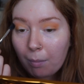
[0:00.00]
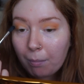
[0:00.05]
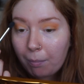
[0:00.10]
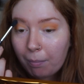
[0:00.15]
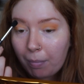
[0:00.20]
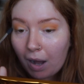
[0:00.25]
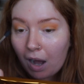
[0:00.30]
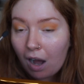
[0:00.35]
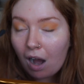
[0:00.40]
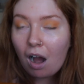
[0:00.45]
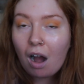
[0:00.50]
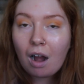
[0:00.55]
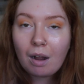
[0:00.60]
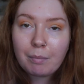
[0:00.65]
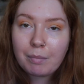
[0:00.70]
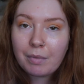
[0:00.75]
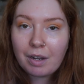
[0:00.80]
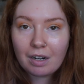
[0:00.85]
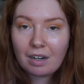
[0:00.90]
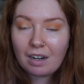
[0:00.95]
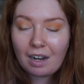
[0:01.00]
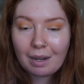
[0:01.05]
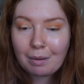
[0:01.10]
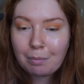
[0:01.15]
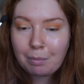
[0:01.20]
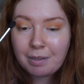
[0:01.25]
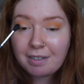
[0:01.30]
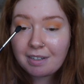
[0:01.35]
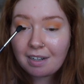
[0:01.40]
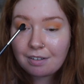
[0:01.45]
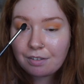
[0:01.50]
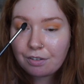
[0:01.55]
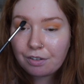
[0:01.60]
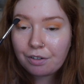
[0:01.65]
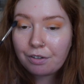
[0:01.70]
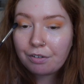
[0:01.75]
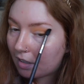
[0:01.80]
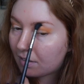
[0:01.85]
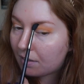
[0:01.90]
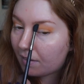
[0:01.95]
but I'm gonna like be dead
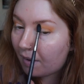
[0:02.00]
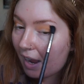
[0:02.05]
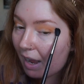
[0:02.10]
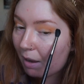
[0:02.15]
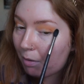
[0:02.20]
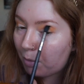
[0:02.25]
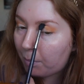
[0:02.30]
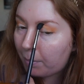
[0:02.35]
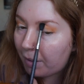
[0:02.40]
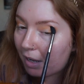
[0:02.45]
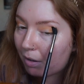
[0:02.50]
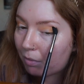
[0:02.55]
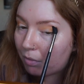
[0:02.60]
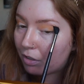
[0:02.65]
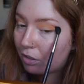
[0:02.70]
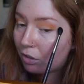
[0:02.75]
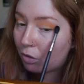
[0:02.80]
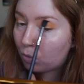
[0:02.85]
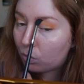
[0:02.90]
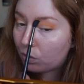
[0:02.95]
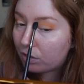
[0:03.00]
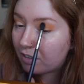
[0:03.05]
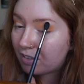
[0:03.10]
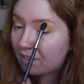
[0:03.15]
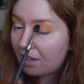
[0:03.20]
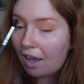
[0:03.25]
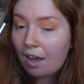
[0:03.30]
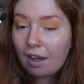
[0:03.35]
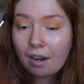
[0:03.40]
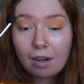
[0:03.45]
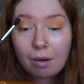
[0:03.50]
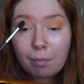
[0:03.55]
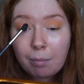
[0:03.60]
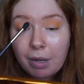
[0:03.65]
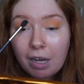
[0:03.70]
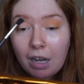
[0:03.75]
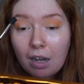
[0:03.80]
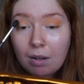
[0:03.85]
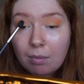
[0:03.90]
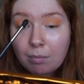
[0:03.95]
soon, so how about your son
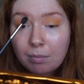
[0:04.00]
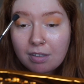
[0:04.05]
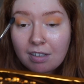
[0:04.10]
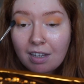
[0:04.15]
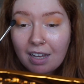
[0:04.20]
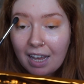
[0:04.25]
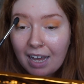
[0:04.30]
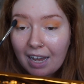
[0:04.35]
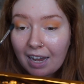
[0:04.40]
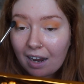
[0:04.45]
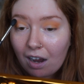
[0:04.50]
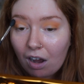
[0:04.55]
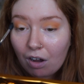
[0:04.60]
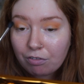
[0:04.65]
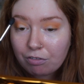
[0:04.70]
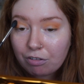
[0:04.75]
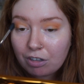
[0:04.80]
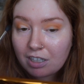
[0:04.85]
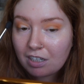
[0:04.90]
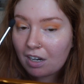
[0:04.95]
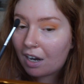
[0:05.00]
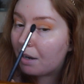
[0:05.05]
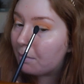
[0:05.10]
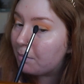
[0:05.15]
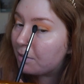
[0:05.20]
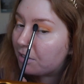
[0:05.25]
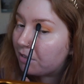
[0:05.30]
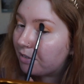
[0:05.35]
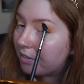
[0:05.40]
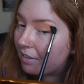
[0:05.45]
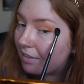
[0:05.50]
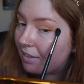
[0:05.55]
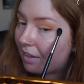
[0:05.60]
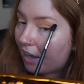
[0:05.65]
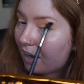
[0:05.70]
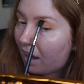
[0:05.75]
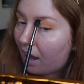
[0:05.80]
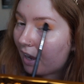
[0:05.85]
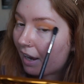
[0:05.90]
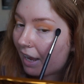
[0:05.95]
becomes king after I die? And Matilda's
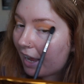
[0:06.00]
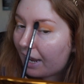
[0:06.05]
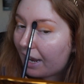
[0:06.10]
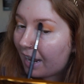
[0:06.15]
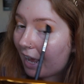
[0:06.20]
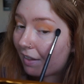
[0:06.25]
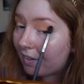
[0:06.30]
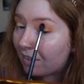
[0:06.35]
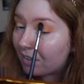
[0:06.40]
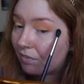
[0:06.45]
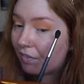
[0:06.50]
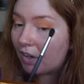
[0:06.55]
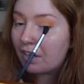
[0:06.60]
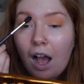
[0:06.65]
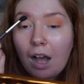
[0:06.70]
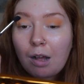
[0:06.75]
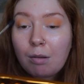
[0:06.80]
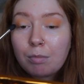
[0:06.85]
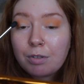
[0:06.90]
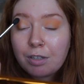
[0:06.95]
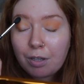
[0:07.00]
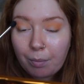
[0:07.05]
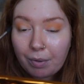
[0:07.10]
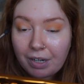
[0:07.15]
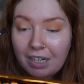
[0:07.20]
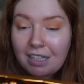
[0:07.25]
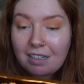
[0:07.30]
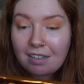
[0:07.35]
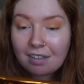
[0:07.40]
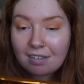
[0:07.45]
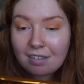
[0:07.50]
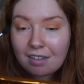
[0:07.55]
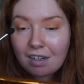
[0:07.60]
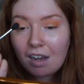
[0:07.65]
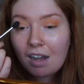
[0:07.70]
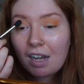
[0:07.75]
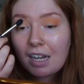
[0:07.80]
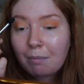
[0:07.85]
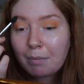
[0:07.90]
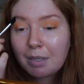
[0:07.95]
like, okay, yeah, that's fine. So when he does
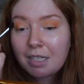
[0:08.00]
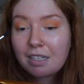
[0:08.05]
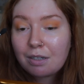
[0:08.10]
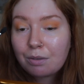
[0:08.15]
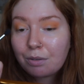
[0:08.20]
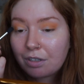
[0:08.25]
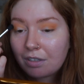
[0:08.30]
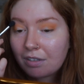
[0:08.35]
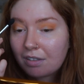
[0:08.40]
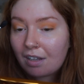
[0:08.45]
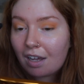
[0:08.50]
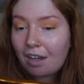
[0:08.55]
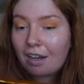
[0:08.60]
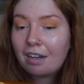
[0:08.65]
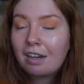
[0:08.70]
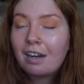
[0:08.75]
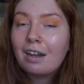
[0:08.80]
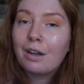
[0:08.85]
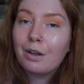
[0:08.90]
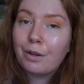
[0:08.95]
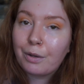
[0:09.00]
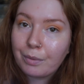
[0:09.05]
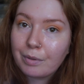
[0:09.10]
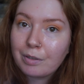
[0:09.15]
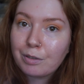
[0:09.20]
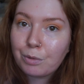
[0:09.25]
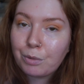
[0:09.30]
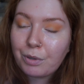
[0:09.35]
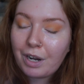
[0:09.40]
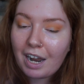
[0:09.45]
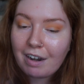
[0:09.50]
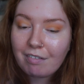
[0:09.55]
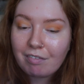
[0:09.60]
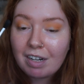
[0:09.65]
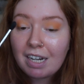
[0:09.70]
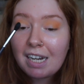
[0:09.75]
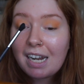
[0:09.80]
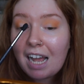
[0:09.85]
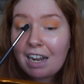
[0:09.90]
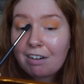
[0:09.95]
die, Matilda's son, who is called
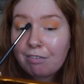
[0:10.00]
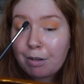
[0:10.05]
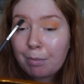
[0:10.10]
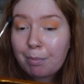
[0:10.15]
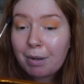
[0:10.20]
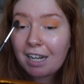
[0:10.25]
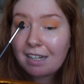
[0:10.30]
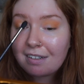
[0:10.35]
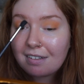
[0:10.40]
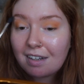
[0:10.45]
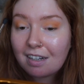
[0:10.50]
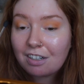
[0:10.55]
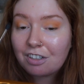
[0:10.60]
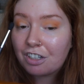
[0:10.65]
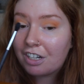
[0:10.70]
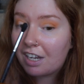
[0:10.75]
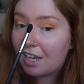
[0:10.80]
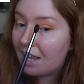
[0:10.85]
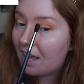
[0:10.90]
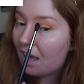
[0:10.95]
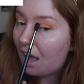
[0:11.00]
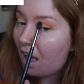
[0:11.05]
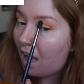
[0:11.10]
Henry Plantagenet,